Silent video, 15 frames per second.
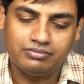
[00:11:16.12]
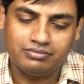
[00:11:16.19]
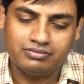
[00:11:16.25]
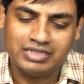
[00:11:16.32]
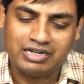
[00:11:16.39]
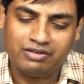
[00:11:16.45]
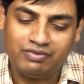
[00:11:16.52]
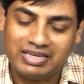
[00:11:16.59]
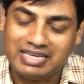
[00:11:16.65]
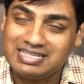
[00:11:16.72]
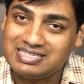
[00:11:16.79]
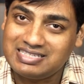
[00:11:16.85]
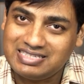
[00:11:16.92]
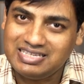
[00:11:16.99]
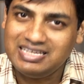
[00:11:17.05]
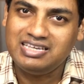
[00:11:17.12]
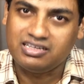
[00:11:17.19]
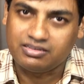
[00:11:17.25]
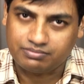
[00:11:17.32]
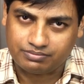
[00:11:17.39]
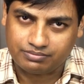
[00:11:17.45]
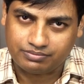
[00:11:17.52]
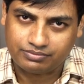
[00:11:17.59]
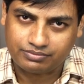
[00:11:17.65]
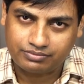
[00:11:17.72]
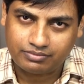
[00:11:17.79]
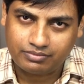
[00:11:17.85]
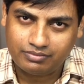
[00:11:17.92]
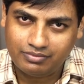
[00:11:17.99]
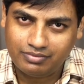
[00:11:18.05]
that we can see
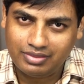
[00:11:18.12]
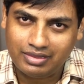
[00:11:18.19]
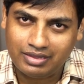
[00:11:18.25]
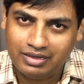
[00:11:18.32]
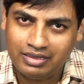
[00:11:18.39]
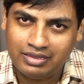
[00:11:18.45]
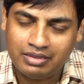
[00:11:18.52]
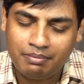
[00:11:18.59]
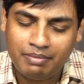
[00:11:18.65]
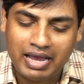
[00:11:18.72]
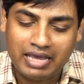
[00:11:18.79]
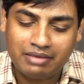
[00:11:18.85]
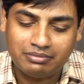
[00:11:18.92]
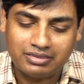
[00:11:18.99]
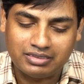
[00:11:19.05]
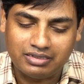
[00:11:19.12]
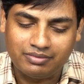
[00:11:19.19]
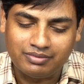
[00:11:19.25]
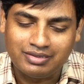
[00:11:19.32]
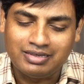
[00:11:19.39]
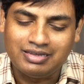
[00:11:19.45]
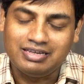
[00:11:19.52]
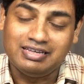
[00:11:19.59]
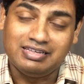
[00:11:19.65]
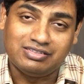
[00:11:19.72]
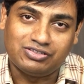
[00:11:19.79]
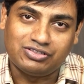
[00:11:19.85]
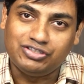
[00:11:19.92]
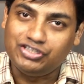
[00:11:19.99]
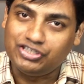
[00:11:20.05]
in the Bible
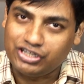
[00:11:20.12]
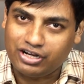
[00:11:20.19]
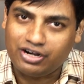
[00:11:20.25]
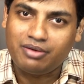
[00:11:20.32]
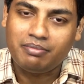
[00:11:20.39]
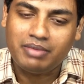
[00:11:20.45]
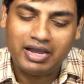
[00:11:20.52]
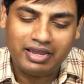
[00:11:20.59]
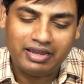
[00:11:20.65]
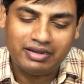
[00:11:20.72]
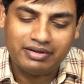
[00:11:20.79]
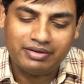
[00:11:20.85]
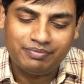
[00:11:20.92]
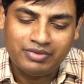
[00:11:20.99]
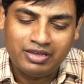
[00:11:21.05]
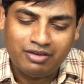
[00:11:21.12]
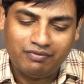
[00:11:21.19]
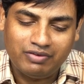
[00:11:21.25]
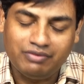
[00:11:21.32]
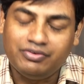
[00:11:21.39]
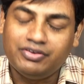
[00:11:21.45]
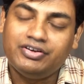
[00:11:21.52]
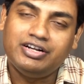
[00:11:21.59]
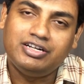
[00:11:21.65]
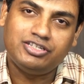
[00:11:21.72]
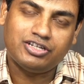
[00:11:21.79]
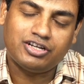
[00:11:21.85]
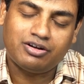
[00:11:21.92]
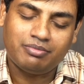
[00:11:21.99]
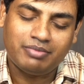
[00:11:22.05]
is Jeremiah. When we read
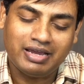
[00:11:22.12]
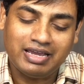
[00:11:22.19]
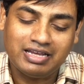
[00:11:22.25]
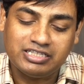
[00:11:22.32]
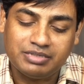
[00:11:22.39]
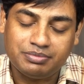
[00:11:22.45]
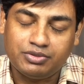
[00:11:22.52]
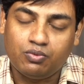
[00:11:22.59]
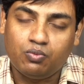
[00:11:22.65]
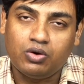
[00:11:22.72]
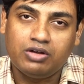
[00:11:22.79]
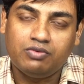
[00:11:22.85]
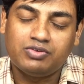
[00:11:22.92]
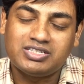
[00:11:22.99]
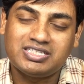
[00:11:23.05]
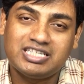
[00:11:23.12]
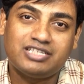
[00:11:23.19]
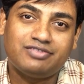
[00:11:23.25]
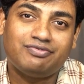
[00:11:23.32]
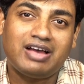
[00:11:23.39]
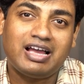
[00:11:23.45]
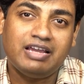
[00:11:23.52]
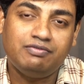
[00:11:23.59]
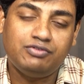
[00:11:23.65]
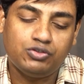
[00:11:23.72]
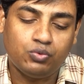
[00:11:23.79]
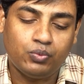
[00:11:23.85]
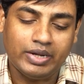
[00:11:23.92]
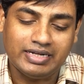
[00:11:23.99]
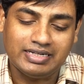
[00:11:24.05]
Jeremiah chapter 1 verses 5
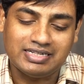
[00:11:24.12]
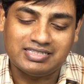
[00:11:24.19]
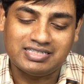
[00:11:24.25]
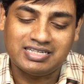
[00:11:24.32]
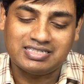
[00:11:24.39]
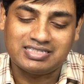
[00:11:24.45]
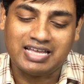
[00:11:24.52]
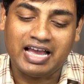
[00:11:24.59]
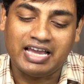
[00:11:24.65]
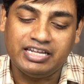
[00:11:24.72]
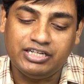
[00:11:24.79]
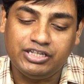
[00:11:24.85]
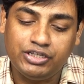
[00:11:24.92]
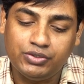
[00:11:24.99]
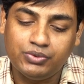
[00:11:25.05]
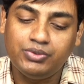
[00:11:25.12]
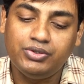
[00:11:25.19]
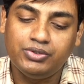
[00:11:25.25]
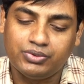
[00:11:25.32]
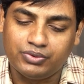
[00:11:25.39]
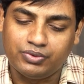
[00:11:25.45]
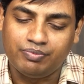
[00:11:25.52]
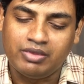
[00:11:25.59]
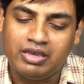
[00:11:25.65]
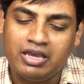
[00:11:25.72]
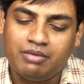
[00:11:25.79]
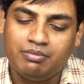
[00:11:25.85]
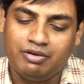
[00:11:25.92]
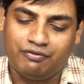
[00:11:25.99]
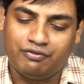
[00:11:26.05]
to 8, it says, "I knew you
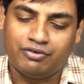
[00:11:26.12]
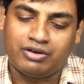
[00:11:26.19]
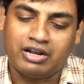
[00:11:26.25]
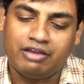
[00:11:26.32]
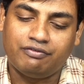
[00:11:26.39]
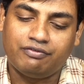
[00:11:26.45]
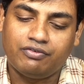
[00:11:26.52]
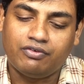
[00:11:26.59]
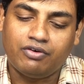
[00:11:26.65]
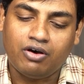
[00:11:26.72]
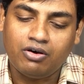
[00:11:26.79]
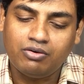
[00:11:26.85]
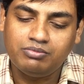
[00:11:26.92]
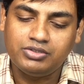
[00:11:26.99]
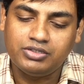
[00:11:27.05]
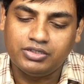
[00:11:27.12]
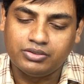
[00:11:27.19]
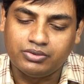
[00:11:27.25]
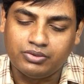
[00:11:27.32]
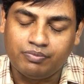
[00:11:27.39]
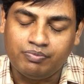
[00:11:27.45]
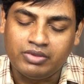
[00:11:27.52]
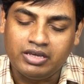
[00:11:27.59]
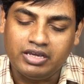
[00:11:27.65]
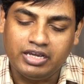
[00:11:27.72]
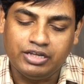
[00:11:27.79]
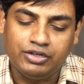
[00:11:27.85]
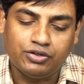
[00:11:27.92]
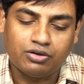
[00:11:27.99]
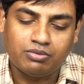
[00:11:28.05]
before I formed you
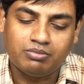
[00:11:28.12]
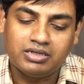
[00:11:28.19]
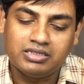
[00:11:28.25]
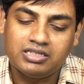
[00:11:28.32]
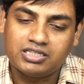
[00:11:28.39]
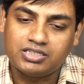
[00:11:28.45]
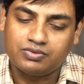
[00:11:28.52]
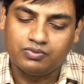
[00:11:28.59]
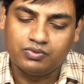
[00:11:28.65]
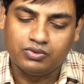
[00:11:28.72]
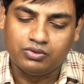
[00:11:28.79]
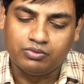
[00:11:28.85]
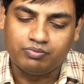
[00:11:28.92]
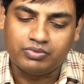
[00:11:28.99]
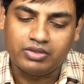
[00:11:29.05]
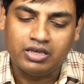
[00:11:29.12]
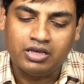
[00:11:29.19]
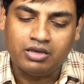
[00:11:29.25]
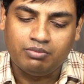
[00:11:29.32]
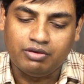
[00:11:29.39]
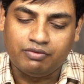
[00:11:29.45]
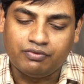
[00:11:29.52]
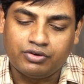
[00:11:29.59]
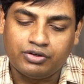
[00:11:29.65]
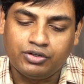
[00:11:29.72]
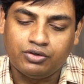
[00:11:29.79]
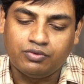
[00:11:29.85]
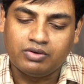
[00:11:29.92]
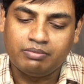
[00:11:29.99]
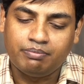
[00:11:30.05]
in your mother's womb. Before
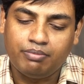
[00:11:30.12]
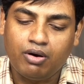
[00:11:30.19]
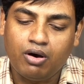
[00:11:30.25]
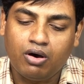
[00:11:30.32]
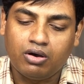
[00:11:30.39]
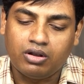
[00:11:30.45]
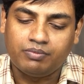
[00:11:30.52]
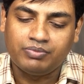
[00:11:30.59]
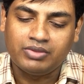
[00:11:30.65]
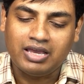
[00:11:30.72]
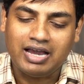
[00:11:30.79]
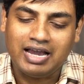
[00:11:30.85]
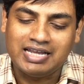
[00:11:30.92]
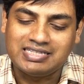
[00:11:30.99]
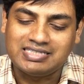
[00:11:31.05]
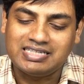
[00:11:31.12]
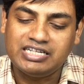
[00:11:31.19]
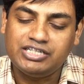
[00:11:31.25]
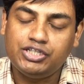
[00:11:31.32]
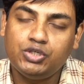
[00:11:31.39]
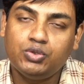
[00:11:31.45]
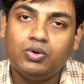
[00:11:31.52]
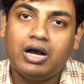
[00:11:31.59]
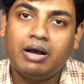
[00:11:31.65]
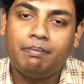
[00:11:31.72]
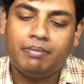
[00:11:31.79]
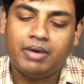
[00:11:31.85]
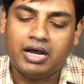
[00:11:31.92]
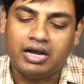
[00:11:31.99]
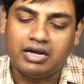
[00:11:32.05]
you were born, I set you
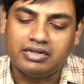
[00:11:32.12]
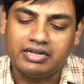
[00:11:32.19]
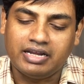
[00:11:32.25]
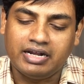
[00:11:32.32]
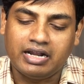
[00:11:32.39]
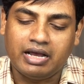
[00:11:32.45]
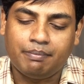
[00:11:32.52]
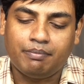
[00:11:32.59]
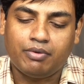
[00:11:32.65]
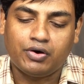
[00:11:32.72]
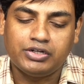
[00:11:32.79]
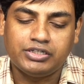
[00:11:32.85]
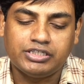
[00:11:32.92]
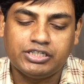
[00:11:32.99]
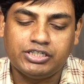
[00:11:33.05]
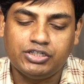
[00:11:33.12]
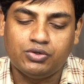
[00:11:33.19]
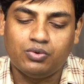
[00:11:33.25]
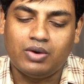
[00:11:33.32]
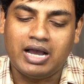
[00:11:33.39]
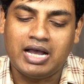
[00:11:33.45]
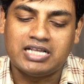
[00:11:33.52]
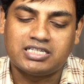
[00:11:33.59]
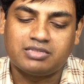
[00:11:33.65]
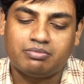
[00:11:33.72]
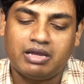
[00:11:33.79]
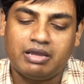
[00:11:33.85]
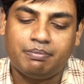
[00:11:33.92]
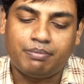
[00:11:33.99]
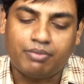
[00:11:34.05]
apart and appointed you as
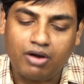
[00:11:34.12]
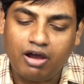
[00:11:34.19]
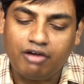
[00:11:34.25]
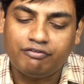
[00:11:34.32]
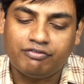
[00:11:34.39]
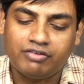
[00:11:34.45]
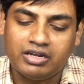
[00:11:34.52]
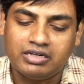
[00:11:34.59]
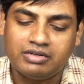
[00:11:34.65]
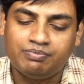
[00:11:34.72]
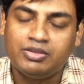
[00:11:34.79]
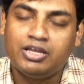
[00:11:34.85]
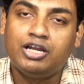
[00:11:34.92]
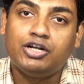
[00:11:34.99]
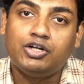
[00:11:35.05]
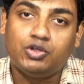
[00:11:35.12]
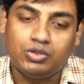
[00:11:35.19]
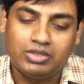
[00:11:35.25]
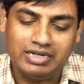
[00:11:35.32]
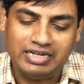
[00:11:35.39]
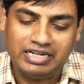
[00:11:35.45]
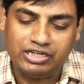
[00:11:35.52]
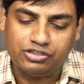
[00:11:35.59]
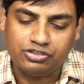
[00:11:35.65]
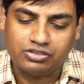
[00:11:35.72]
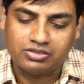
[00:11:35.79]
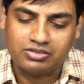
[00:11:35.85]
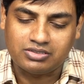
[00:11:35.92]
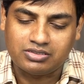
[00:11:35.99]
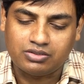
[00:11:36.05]
my prophet to the
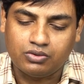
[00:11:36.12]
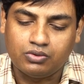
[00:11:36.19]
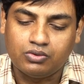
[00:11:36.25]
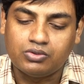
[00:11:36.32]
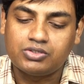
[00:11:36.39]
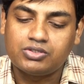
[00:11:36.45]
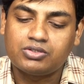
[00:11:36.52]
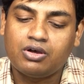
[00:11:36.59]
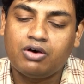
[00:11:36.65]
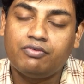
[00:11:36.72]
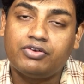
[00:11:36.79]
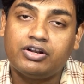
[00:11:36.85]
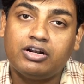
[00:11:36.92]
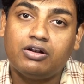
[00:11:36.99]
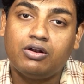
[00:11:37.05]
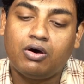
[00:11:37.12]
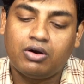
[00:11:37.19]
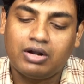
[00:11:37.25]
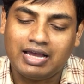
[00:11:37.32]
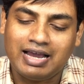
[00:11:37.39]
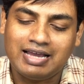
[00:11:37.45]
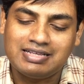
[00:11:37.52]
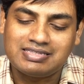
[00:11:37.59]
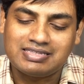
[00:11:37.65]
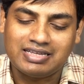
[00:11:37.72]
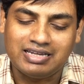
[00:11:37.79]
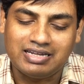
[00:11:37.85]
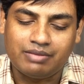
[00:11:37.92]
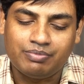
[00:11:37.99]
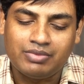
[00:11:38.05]
nations. O sovereign Lord," I
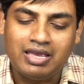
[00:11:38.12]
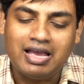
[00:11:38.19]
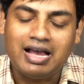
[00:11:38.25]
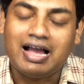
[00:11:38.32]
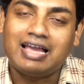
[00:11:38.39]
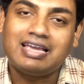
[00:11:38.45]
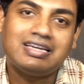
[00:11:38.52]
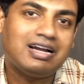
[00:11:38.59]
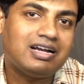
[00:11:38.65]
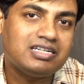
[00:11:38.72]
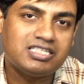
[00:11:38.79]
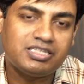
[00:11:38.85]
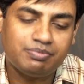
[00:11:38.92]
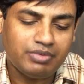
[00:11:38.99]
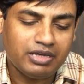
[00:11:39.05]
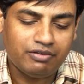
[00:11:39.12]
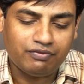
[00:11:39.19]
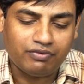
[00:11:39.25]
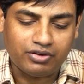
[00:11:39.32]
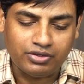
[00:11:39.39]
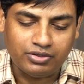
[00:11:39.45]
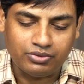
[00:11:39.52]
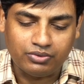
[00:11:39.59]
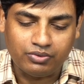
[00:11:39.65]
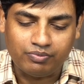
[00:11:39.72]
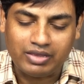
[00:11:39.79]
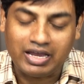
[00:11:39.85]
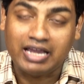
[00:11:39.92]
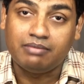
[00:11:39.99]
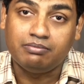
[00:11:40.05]
said, "I can't speak for you.
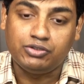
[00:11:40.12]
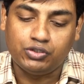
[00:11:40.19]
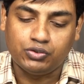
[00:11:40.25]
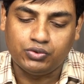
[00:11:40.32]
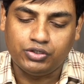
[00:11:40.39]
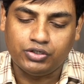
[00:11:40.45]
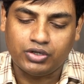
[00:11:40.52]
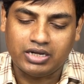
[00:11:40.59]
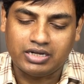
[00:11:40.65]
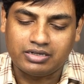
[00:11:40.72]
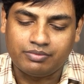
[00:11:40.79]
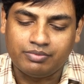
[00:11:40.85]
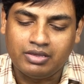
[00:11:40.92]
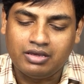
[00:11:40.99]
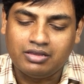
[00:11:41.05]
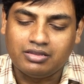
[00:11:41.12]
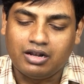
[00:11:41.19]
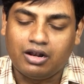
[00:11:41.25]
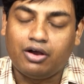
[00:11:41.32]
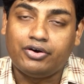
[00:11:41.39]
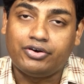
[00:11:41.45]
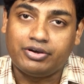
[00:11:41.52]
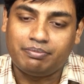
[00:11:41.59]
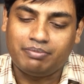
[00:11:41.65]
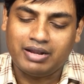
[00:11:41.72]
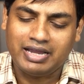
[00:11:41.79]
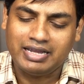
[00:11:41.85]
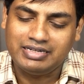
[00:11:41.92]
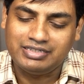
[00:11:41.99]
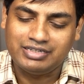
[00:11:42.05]
I am too young." The Lord
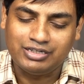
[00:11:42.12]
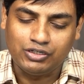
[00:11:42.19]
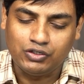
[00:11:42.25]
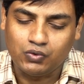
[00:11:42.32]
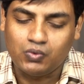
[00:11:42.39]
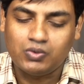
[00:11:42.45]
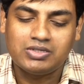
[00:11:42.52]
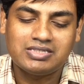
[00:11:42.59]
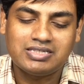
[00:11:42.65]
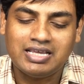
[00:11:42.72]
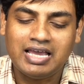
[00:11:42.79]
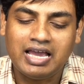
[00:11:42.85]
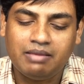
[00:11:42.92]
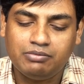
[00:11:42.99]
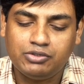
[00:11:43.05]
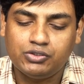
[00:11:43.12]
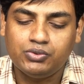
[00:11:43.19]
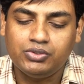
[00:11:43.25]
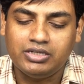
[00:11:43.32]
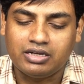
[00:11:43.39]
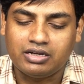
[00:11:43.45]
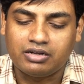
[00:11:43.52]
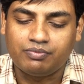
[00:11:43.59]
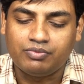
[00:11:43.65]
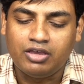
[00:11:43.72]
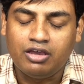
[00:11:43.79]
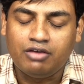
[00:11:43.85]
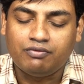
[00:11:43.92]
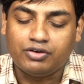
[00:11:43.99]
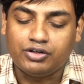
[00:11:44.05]
replied, "Don't say I am too young,
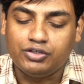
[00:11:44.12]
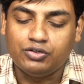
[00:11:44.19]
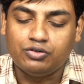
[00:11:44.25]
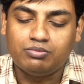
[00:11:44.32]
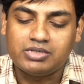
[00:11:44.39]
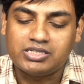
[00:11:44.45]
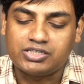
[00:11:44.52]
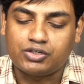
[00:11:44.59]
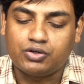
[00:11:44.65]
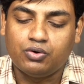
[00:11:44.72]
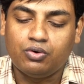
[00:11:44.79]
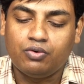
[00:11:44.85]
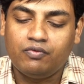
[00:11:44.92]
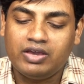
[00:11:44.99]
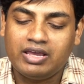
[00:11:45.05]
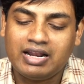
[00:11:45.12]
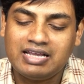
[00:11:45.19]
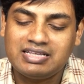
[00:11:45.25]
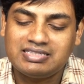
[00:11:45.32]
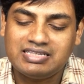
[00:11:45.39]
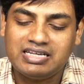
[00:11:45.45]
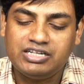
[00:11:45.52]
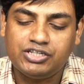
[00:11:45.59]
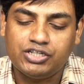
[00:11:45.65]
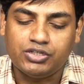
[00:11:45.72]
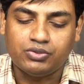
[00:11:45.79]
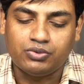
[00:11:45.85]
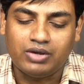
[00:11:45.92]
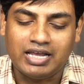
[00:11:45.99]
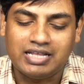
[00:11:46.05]
for you must go where I sent
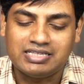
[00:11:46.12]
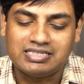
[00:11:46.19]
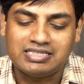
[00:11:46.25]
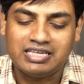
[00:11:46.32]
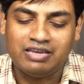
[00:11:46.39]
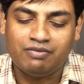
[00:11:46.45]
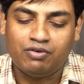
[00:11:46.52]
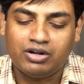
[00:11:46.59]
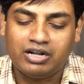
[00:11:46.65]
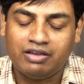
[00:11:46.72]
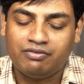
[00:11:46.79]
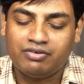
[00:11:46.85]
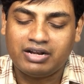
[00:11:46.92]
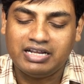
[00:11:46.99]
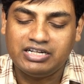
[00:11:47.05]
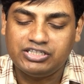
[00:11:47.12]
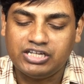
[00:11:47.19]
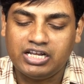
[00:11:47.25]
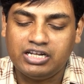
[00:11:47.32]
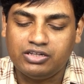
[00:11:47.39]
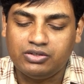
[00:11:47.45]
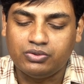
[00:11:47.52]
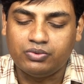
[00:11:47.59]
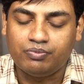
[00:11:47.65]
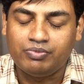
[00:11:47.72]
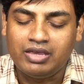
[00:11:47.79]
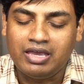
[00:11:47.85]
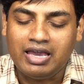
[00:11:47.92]
you and say whatever I tell you.